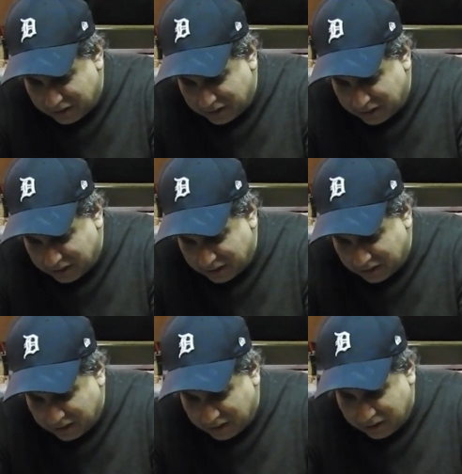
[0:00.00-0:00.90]

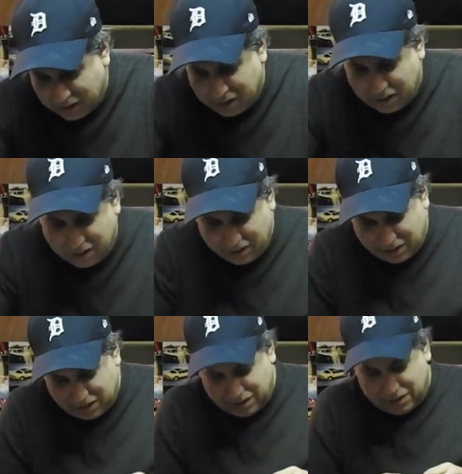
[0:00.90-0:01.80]

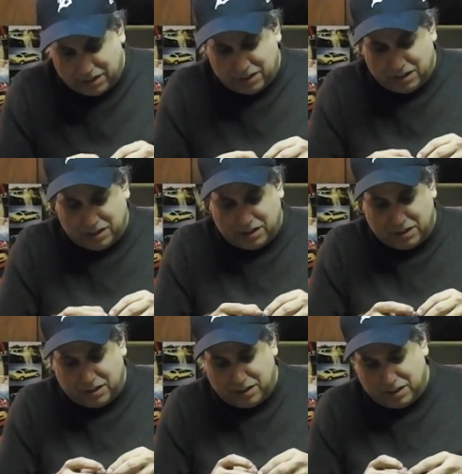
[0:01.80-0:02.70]

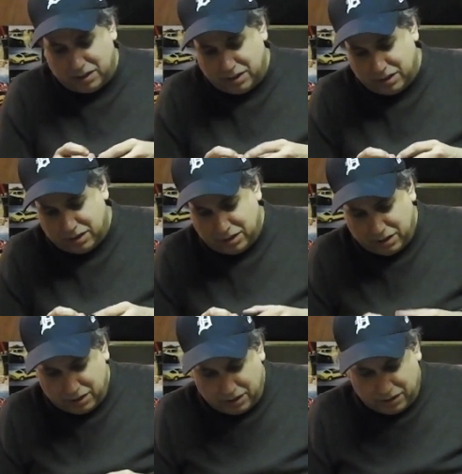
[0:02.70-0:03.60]

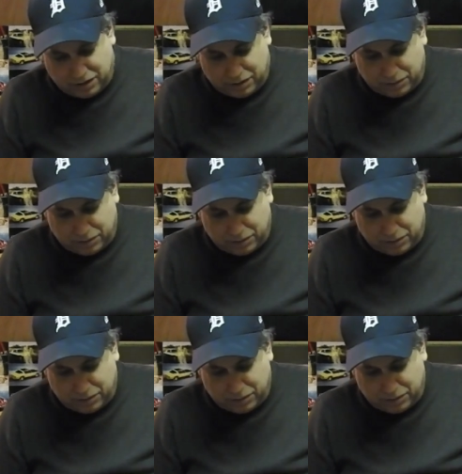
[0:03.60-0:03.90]
(silence)